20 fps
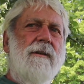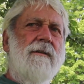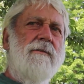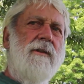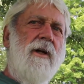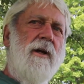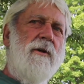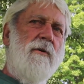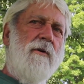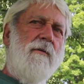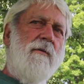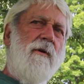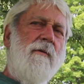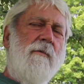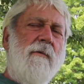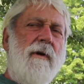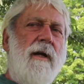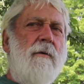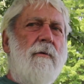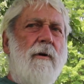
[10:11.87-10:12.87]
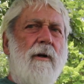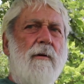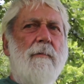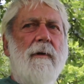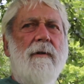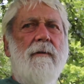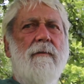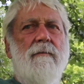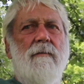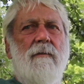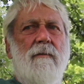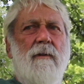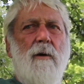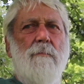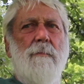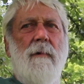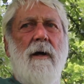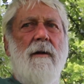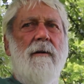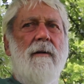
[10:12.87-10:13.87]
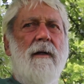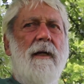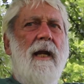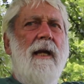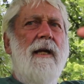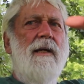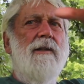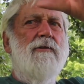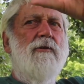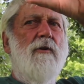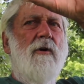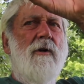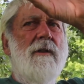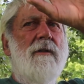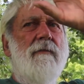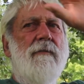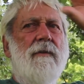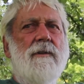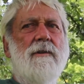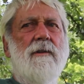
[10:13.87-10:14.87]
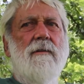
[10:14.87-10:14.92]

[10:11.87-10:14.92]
not only where we were, but couple of 100 k's north of us.